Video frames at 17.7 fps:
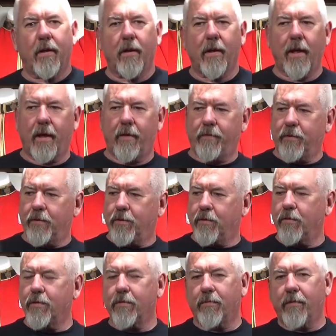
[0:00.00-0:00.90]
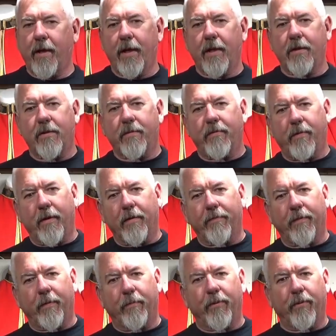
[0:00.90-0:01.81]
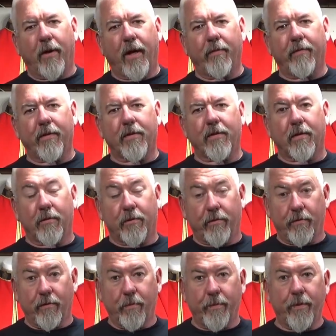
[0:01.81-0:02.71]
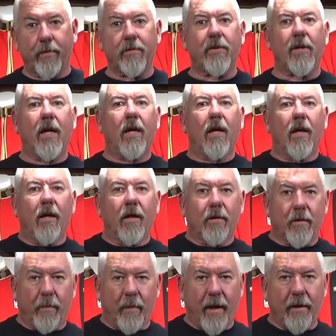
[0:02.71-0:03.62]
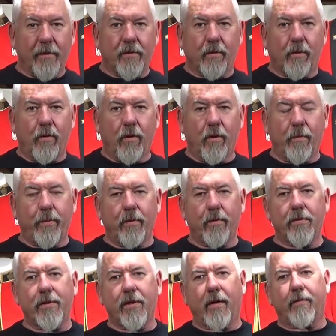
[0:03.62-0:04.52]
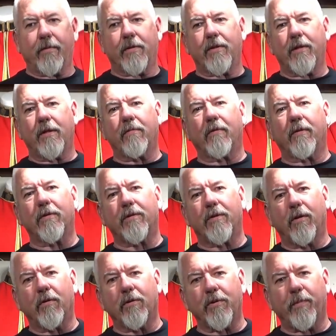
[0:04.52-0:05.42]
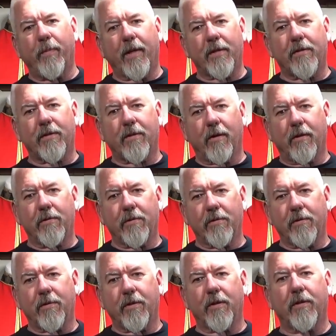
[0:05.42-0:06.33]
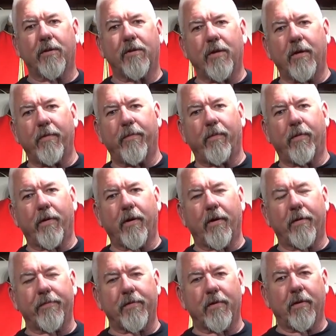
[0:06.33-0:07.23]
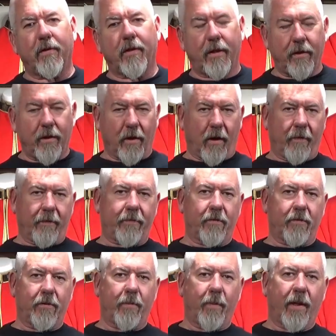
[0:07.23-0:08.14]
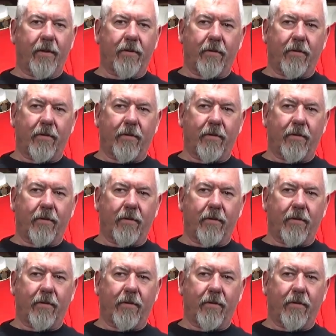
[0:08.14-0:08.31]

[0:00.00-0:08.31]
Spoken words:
You have the junior ranks, right, from privates or troopers to master corporals. You have the senior NCO's mess, sergeants to the chief warrant officer, and then the officers' mess.